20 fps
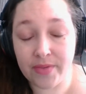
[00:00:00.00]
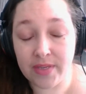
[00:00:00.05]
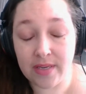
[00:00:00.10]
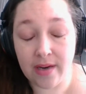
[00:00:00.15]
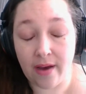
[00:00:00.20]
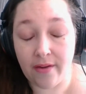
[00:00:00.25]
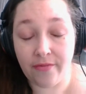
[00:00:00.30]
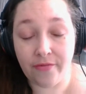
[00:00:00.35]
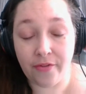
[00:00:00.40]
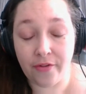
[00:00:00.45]

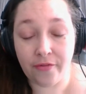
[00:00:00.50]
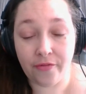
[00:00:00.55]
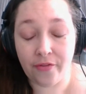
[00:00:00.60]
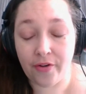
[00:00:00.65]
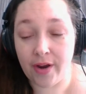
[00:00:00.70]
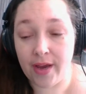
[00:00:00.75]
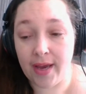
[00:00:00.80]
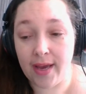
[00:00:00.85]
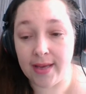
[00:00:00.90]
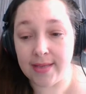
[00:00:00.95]
stuff for
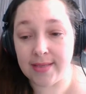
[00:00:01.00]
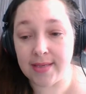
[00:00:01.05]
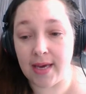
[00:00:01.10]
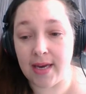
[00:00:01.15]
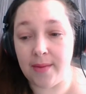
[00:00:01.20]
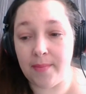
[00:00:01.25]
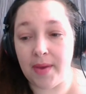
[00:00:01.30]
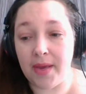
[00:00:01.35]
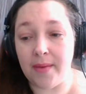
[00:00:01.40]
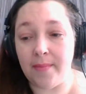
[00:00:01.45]
free. It's
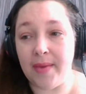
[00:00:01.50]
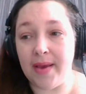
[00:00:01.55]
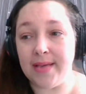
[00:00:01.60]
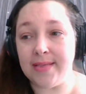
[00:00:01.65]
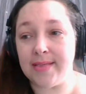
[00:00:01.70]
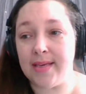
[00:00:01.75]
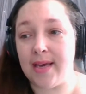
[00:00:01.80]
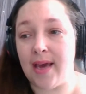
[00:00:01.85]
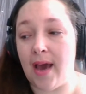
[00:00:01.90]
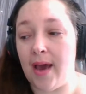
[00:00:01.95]
going to be
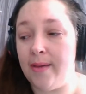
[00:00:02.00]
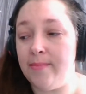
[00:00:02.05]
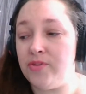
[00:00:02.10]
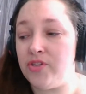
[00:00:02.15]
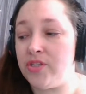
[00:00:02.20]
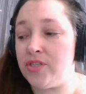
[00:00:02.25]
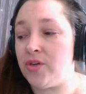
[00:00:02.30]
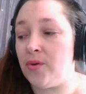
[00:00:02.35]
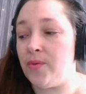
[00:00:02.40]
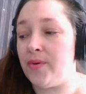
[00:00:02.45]
amazing.
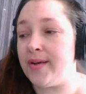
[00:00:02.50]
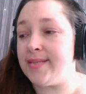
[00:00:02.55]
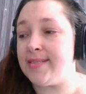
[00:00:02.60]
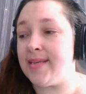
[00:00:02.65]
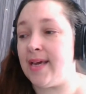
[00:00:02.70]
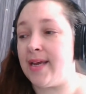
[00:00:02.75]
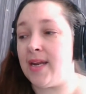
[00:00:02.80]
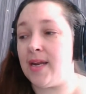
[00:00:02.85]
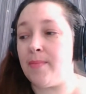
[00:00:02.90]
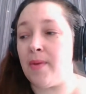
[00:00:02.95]
I'm just so
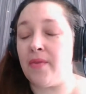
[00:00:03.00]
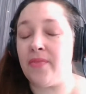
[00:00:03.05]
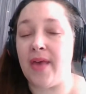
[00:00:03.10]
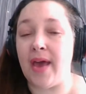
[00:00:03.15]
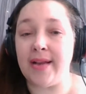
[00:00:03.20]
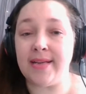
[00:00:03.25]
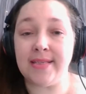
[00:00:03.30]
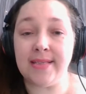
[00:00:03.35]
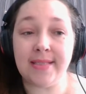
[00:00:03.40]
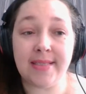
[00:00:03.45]
excited
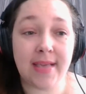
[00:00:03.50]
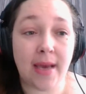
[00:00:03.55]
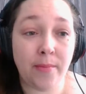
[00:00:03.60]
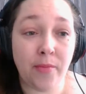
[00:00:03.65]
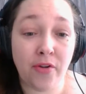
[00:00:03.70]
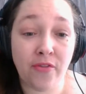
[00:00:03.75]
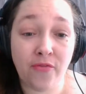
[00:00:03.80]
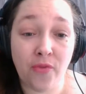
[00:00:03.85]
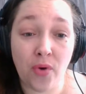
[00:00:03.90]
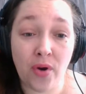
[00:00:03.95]
about that.
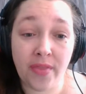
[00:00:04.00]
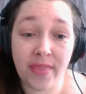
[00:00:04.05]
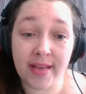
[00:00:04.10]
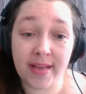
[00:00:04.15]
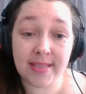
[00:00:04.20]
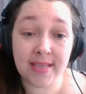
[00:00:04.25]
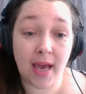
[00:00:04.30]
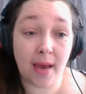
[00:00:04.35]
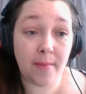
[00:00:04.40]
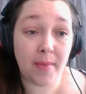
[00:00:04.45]
December
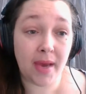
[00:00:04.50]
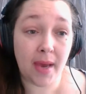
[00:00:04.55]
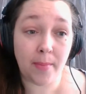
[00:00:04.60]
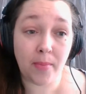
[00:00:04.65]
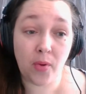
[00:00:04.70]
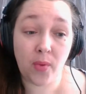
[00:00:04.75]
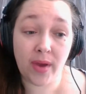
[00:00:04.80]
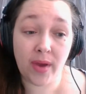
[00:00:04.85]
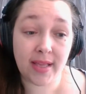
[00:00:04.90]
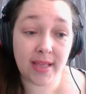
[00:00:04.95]
4th, it's coming
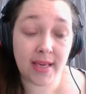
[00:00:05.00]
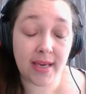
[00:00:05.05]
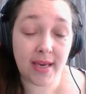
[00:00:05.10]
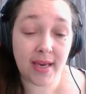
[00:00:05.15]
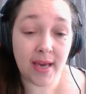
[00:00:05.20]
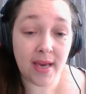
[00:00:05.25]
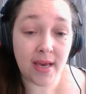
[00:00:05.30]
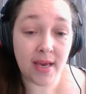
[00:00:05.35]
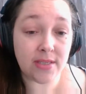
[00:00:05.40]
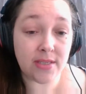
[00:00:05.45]
up
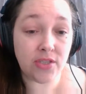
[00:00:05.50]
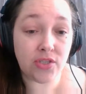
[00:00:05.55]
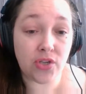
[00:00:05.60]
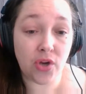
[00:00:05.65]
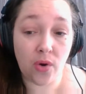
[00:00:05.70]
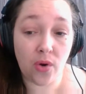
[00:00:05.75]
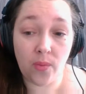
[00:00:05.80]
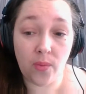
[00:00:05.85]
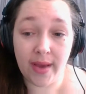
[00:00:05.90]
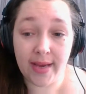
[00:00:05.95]
quickly.
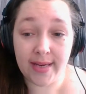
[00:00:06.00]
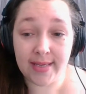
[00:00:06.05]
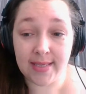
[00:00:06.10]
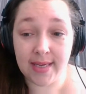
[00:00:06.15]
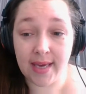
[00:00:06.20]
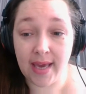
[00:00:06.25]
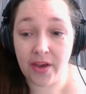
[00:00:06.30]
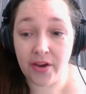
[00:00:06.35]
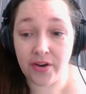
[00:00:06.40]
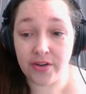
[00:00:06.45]
Don't wait
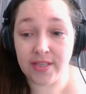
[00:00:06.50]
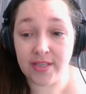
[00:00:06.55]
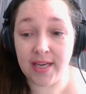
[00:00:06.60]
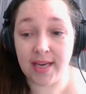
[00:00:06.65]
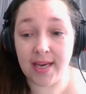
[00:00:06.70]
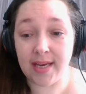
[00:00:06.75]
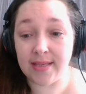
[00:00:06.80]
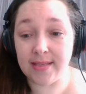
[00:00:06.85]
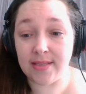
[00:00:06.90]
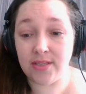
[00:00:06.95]
to get your
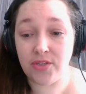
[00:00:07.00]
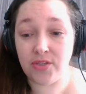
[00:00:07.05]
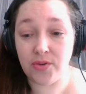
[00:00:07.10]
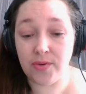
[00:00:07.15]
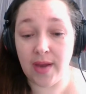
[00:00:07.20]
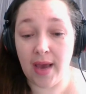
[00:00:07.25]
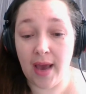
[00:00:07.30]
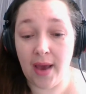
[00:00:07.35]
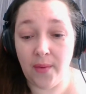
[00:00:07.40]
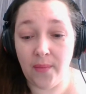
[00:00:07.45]
tickets.
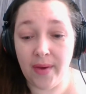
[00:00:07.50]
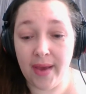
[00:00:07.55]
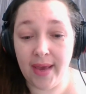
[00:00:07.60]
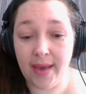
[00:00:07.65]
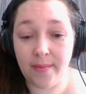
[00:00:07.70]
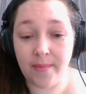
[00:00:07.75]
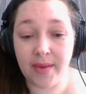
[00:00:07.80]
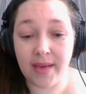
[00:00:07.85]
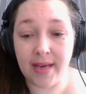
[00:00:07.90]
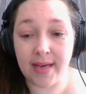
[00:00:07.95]
Do not
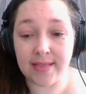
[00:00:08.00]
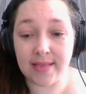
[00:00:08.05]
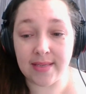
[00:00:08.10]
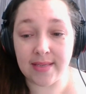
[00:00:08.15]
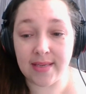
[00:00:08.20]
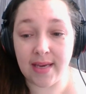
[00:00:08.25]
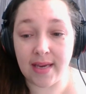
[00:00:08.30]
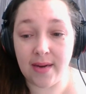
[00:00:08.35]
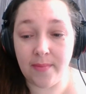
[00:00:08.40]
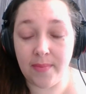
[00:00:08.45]
wait, because
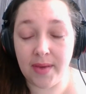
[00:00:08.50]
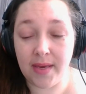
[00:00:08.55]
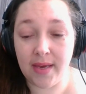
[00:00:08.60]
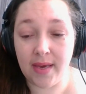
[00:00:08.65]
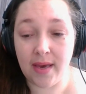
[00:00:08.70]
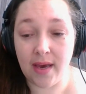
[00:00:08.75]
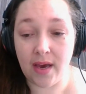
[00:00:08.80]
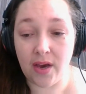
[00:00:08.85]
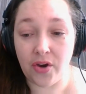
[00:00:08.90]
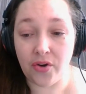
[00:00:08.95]
it's going to
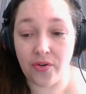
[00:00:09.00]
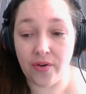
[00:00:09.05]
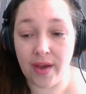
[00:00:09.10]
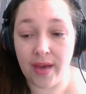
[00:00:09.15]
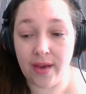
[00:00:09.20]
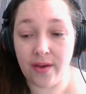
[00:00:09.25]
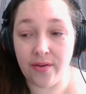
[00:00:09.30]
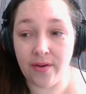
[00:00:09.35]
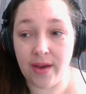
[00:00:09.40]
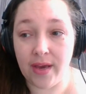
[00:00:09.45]
be a
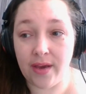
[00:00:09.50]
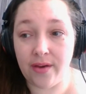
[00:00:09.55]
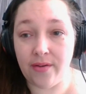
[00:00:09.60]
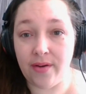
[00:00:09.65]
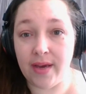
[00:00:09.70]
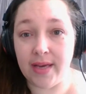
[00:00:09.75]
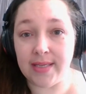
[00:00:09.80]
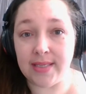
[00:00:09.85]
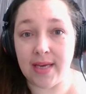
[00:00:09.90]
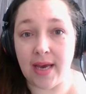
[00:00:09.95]
great
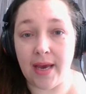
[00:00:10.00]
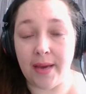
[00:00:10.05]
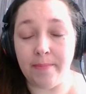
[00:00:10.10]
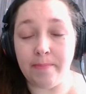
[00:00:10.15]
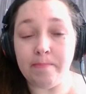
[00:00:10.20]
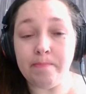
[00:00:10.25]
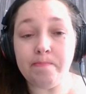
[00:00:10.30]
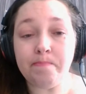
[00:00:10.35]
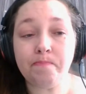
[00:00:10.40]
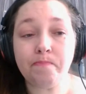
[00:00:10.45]

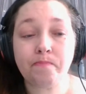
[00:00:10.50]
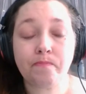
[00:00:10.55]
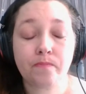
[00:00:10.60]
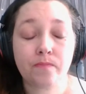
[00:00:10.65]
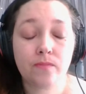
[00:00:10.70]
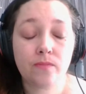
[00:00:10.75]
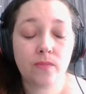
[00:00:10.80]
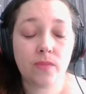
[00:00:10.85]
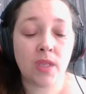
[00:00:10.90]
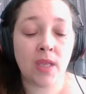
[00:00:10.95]
time.
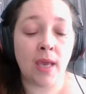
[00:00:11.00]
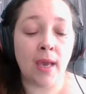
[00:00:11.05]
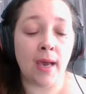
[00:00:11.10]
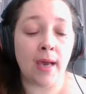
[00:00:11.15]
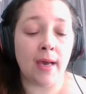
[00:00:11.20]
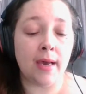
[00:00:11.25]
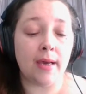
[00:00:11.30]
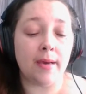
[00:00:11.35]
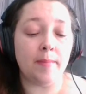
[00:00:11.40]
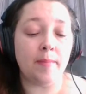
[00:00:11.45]

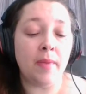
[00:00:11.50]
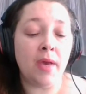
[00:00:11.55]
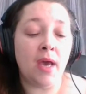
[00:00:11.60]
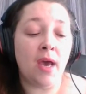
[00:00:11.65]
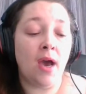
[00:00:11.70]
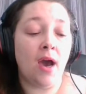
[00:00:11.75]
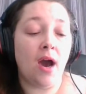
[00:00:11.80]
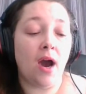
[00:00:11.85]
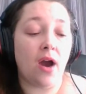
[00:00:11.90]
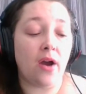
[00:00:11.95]
All
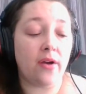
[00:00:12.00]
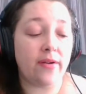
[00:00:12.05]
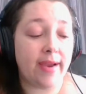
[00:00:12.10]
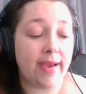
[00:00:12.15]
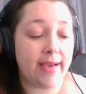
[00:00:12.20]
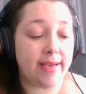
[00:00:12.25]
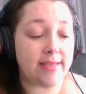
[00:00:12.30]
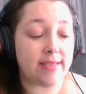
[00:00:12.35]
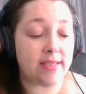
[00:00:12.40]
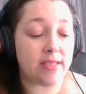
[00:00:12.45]

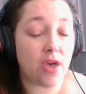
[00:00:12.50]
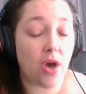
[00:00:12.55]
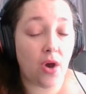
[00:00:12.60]
right.